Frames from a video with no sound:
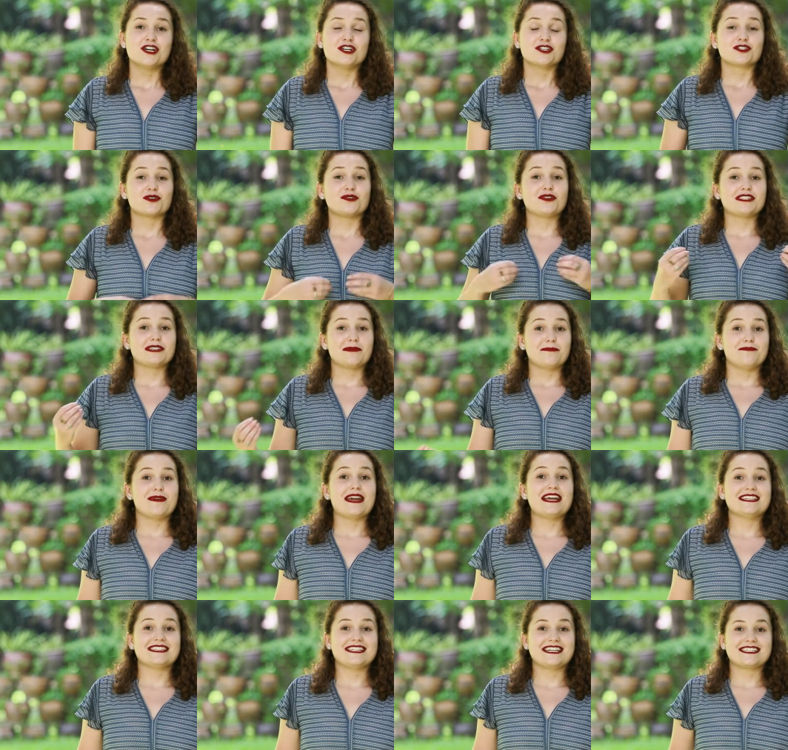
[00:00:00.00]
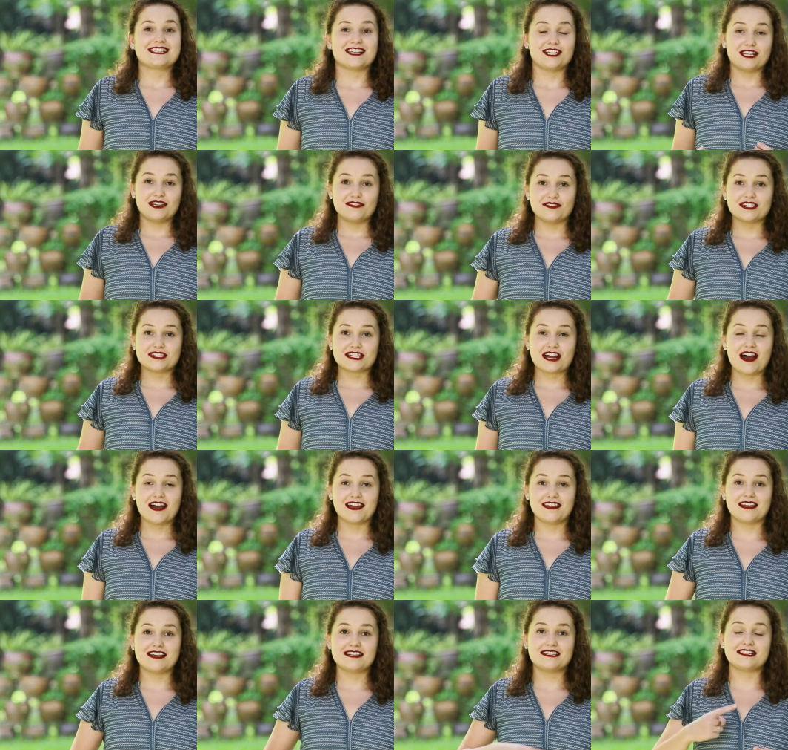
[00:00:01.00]
So it's amazing to live in
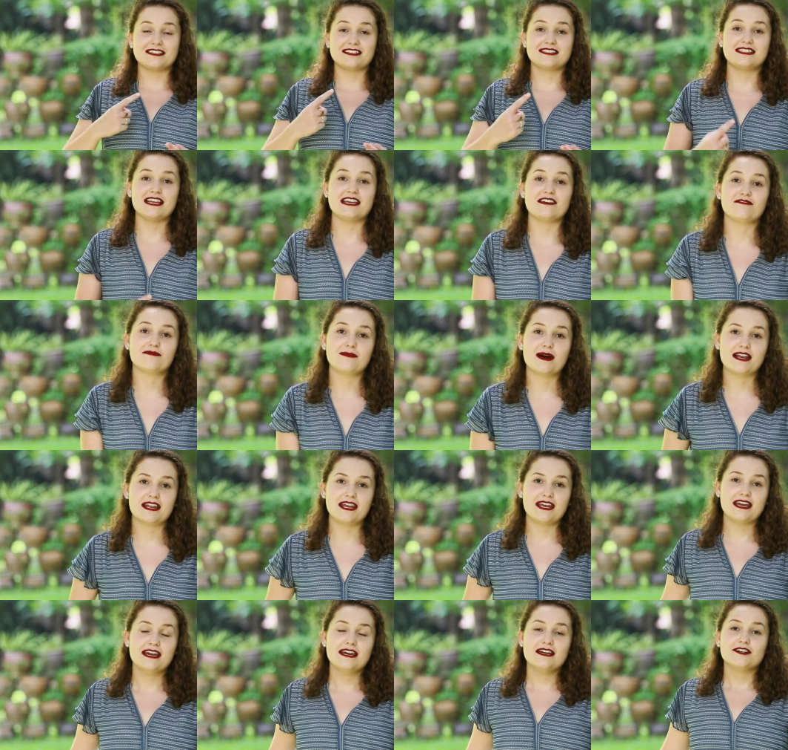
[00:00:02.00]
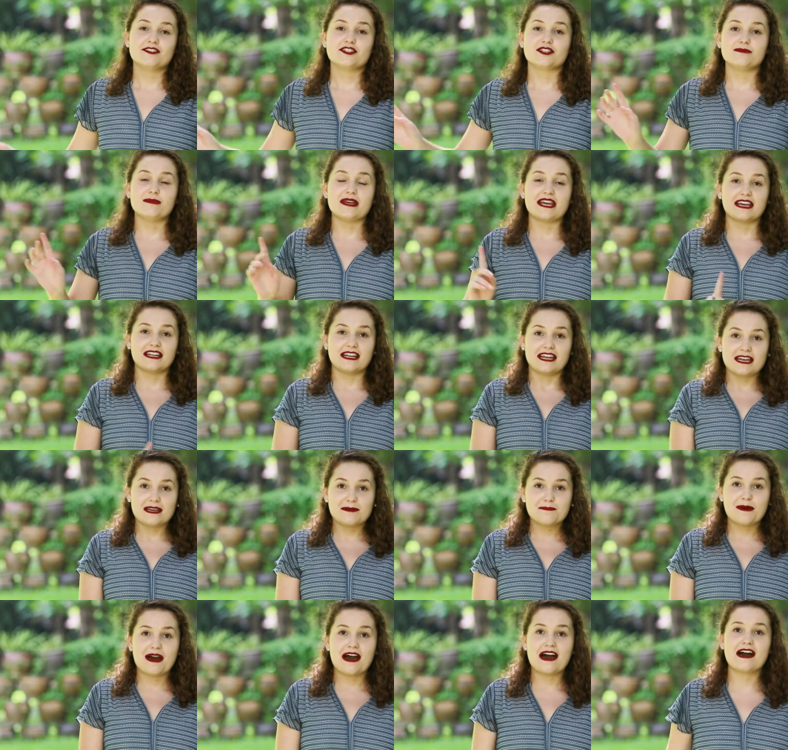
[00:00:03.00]
Thailand to save money, to make an
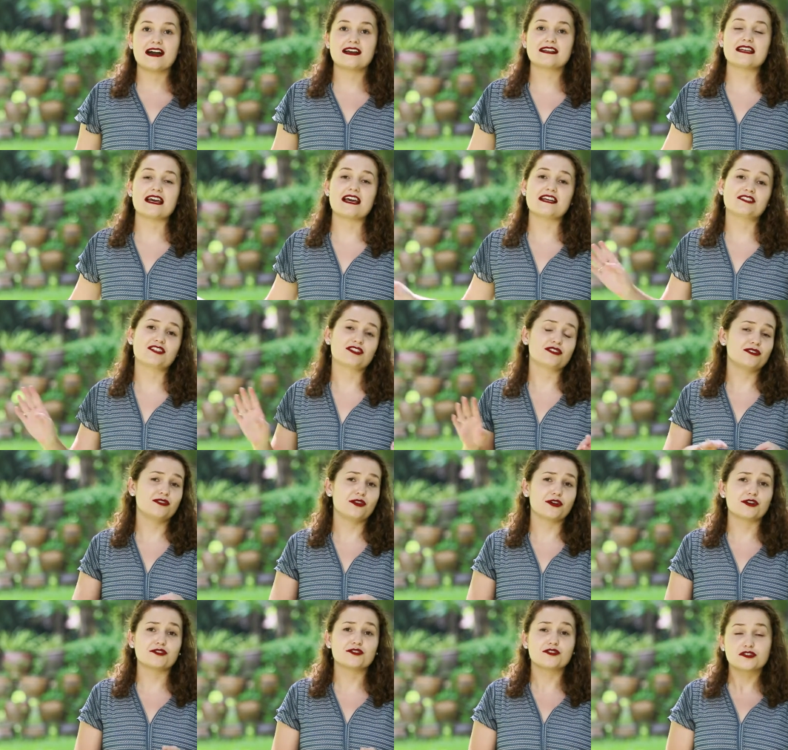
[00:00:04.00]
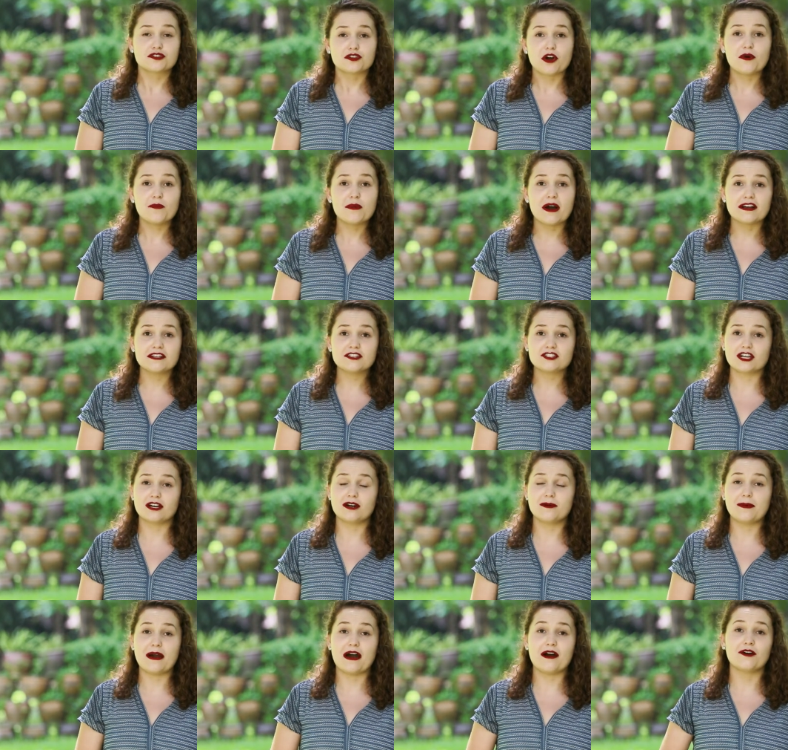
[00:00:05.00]
impact, and to learn so much
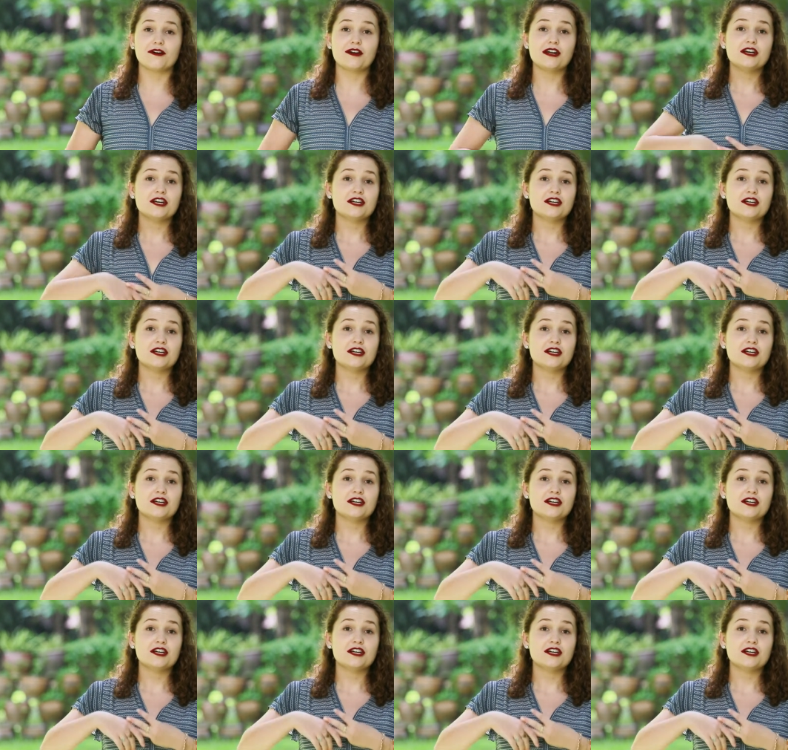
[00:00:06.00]
about